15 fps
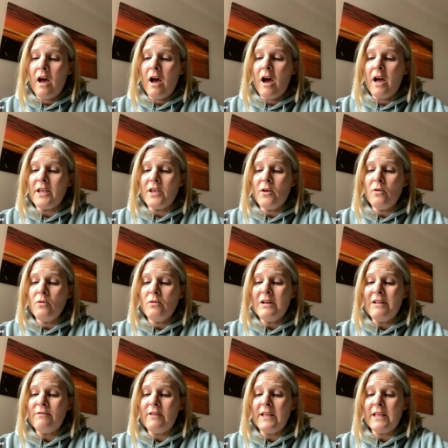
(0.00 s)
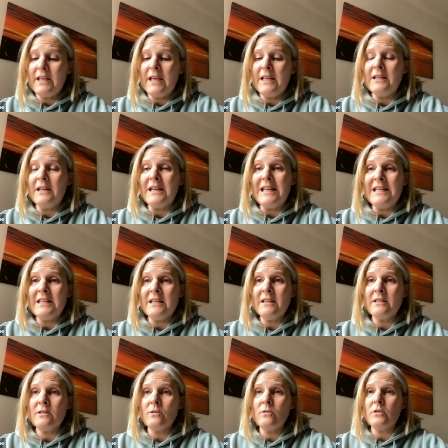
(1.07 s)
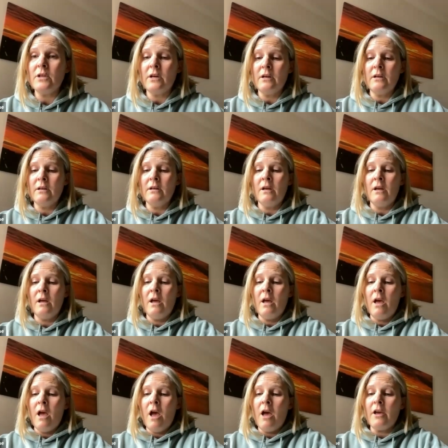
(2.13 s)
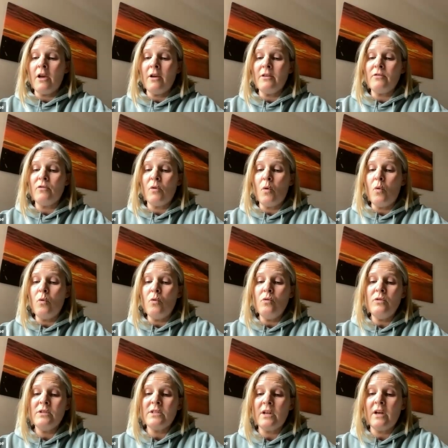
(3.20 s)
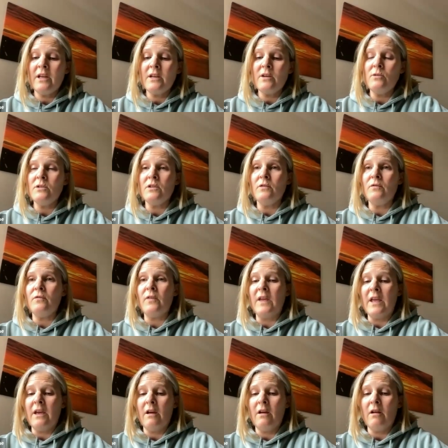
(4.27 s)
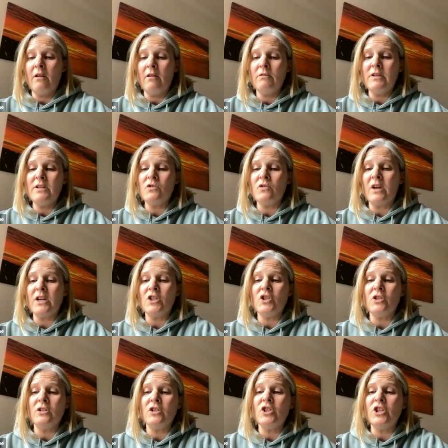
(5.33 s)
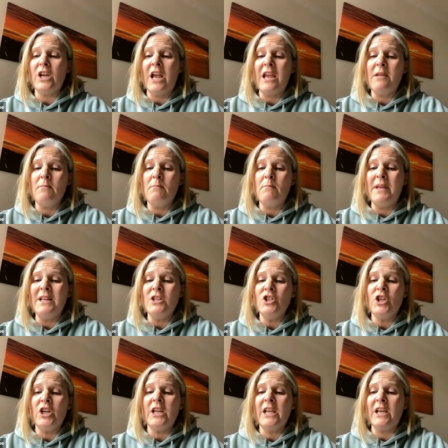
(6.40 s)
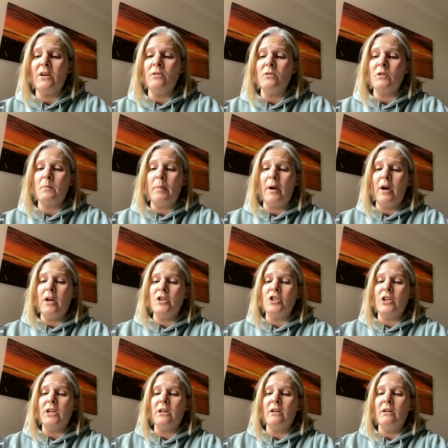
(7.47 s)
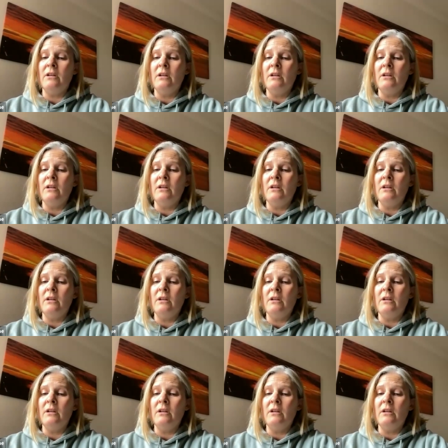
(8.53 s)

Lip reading: Are you living in an eating disorder? Going through all the cycles of fear, restriction, shame, binging, guilt, purging?